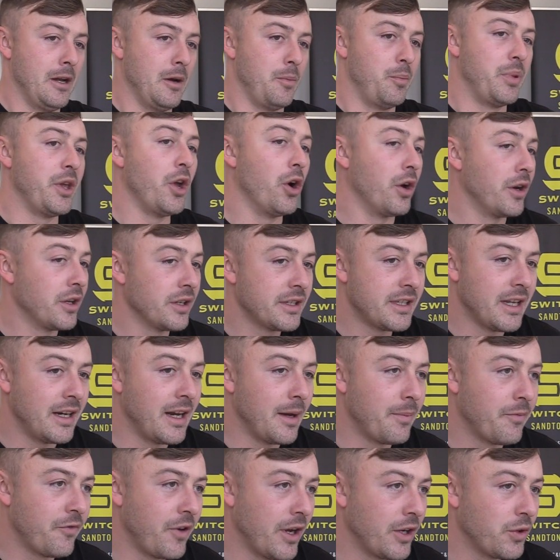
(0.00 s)
be honest and
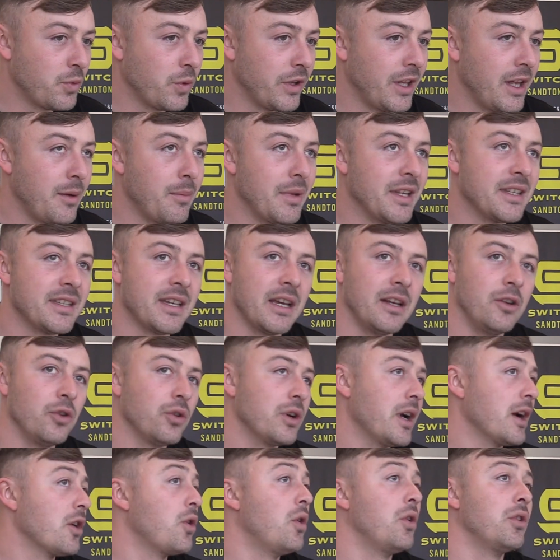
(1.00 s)
upfront with them and say,
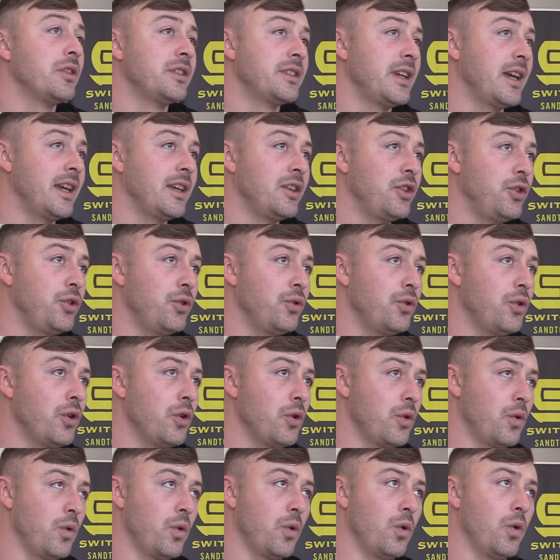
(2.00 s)
look, I can't take you,
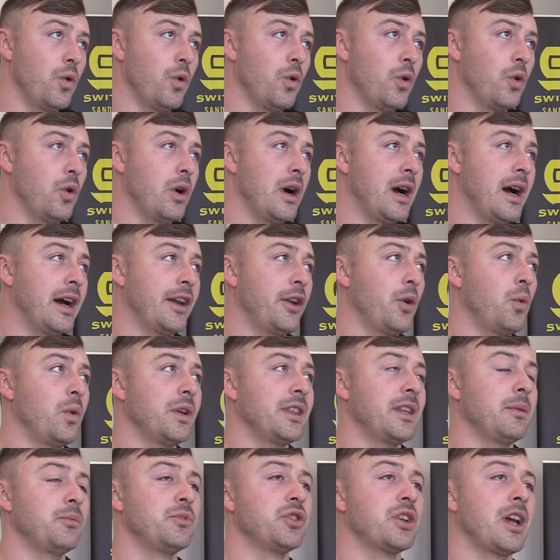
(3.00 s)
or I don't
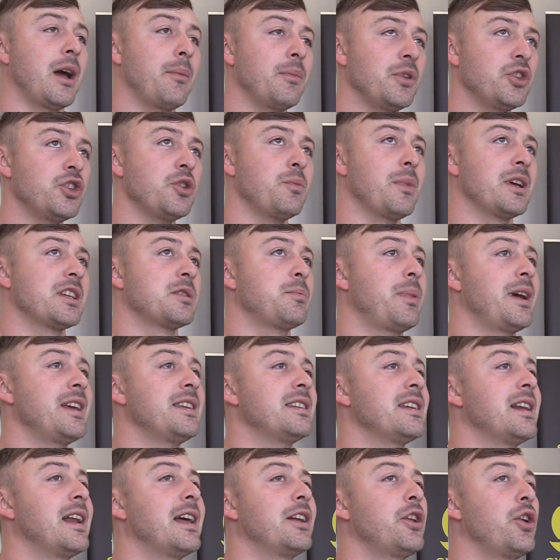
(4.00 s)
want them to come into my
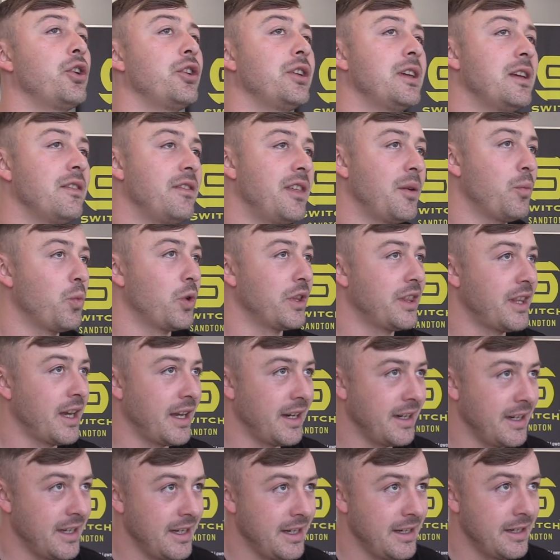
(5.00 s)
space and I don't give them what
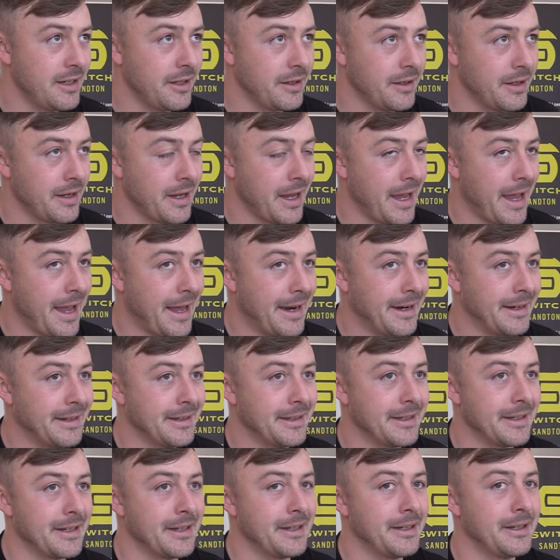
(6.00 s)
they need,
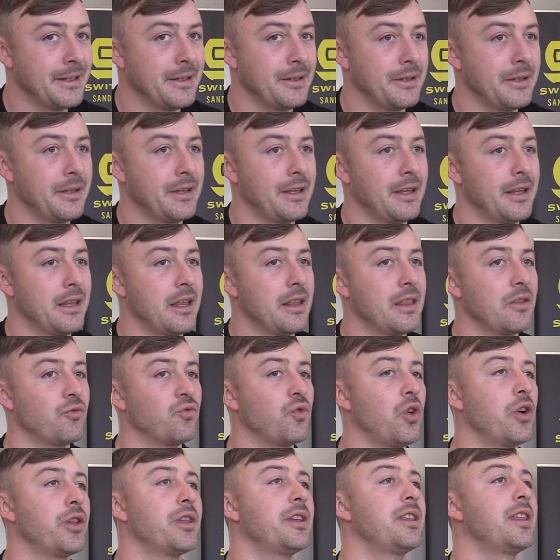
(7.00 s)
and
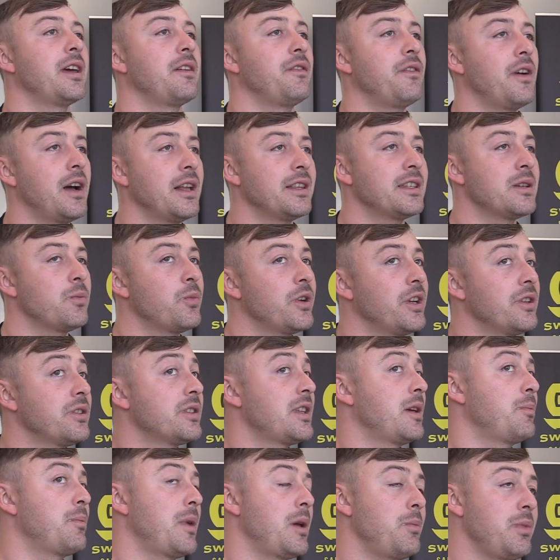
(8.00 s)
rather they find someone else
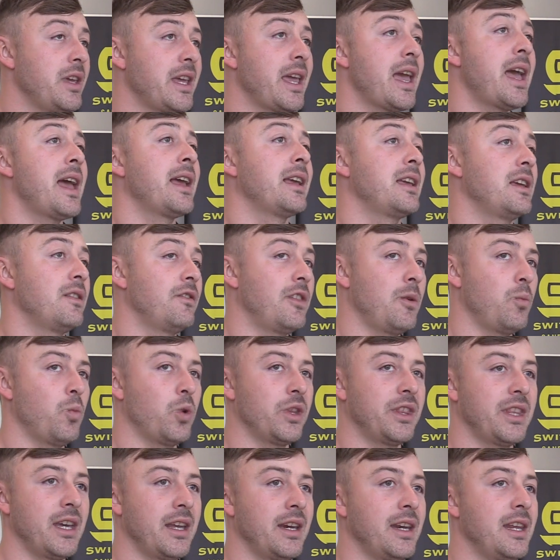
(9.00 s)
that maybe can give them
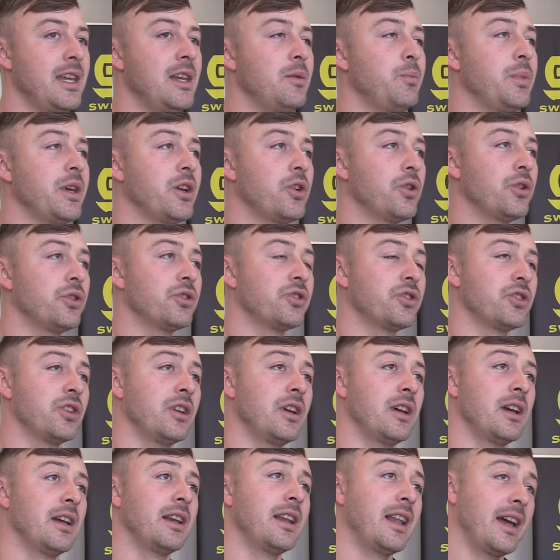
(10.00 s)
what they need, because,
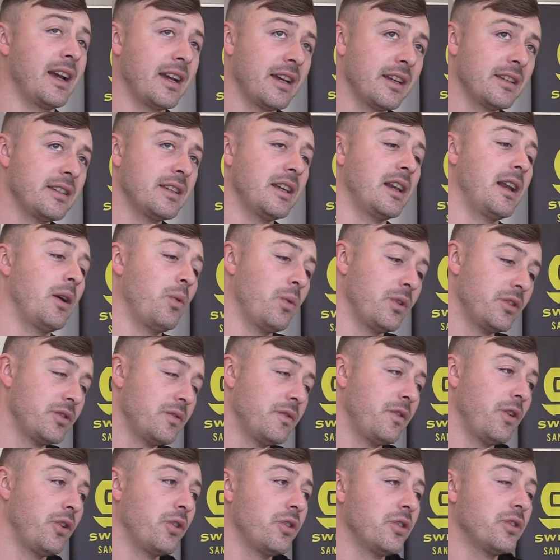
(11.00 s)
like I said, I want to
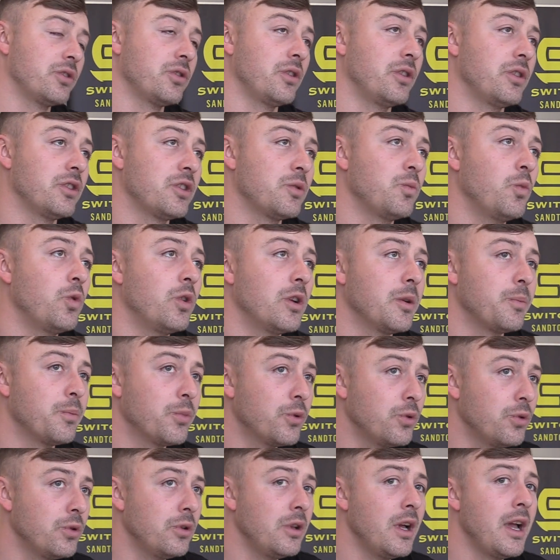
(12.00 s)
focus on a smaller
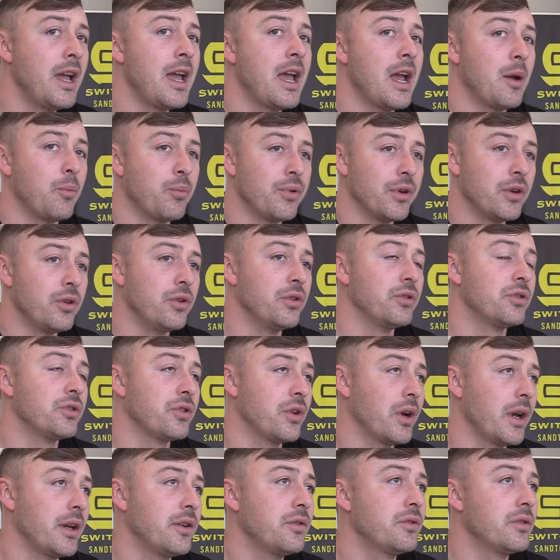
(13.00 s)
pool and produce
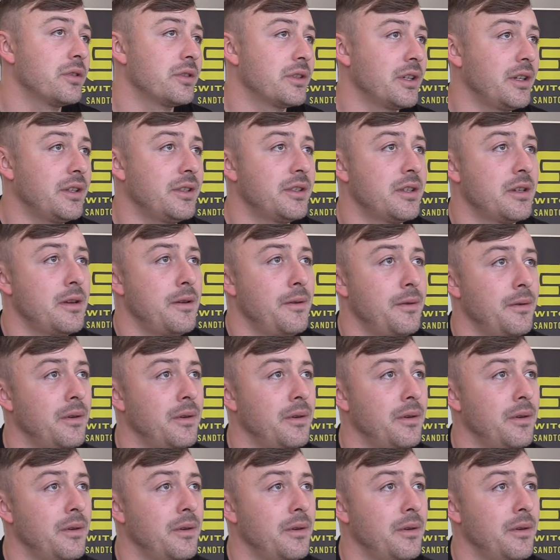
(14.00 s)
great results.